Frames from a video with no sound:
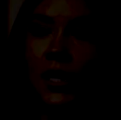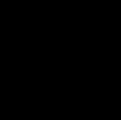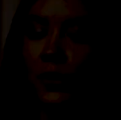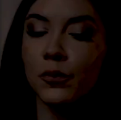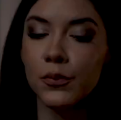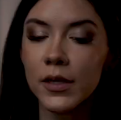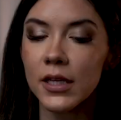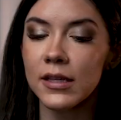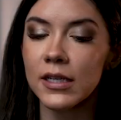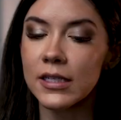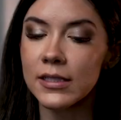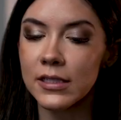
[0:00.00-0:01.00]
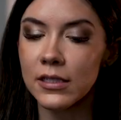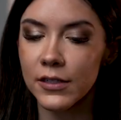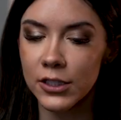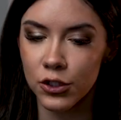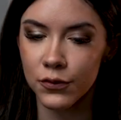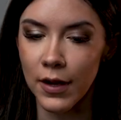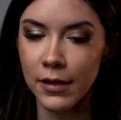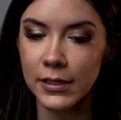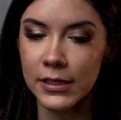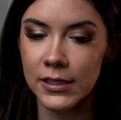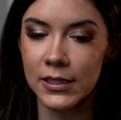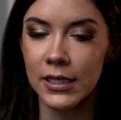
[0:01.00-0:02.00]
Now, really the consideration around
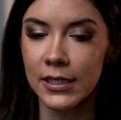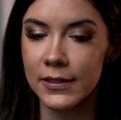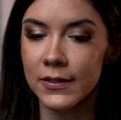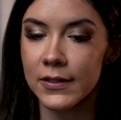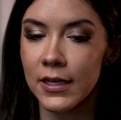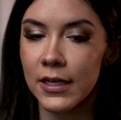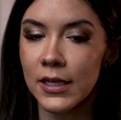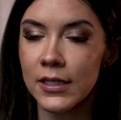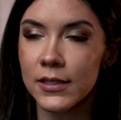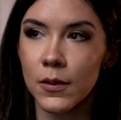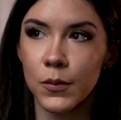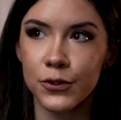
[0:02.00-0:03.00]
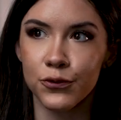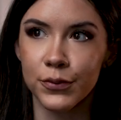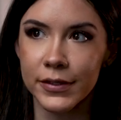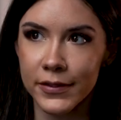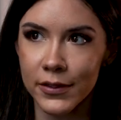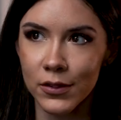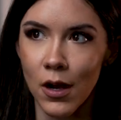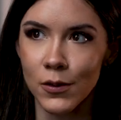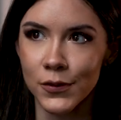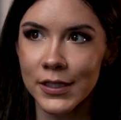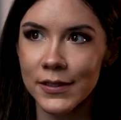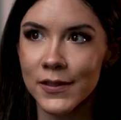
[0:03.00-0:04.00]
this is someone's risk
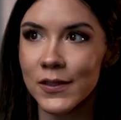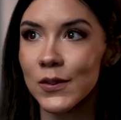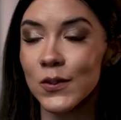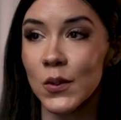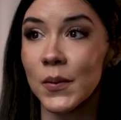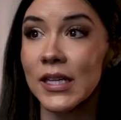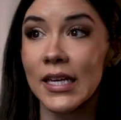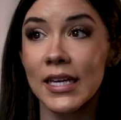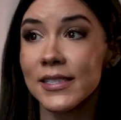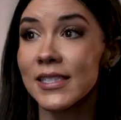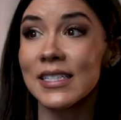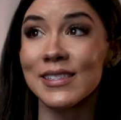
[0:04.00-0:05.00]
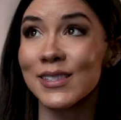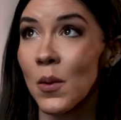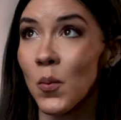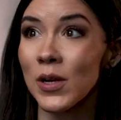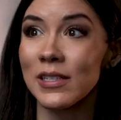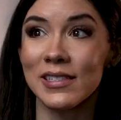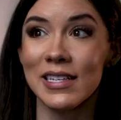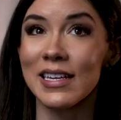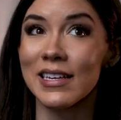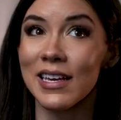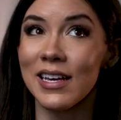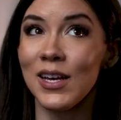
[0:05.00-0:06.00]
tolerance. So in the case that someone is
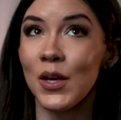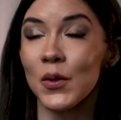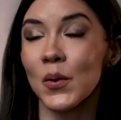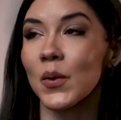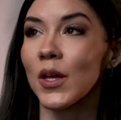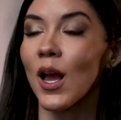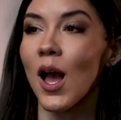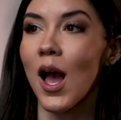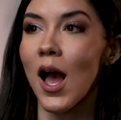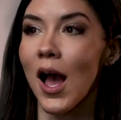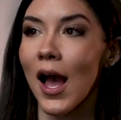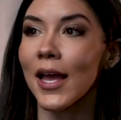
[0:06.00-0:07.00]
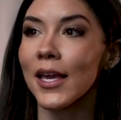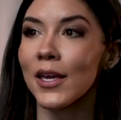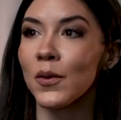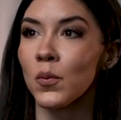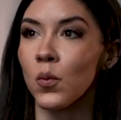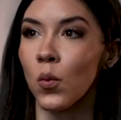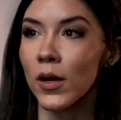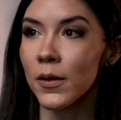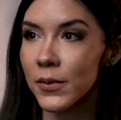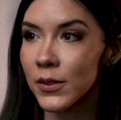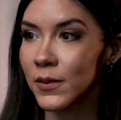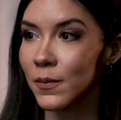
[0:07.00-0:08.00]
like, you know, like I want to
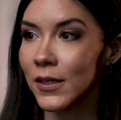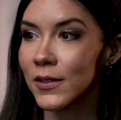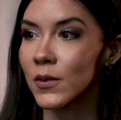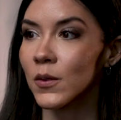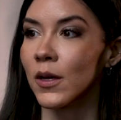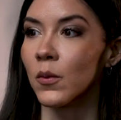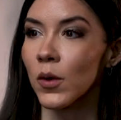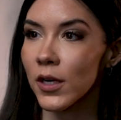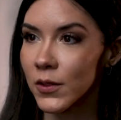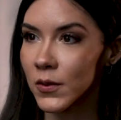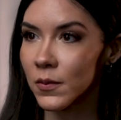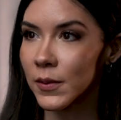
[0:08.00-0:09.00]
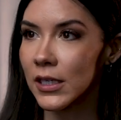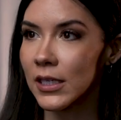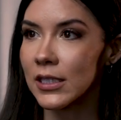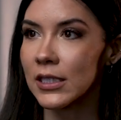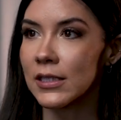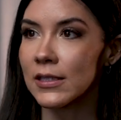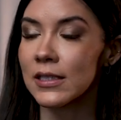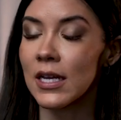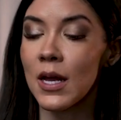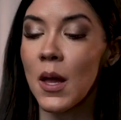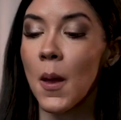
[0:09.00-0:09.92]
build muscle, I want to use PEDs,